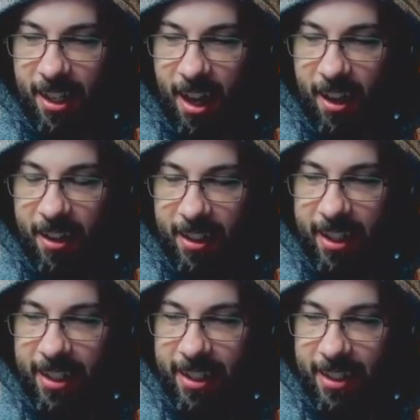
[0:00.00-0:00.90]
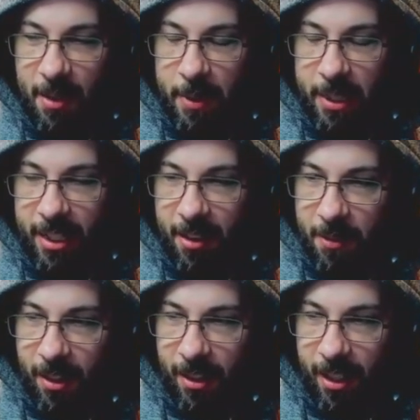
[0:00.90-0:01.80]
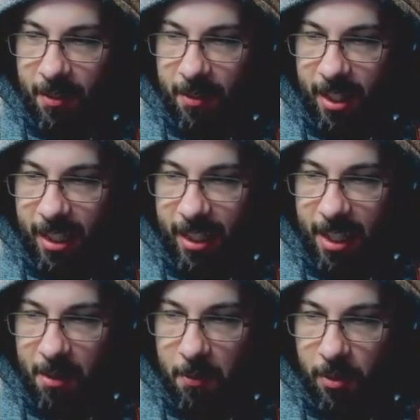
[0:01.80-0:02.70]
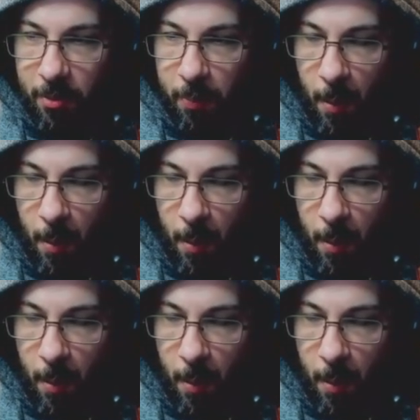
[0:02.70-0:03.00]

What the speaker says: I mean, I'm thinking that was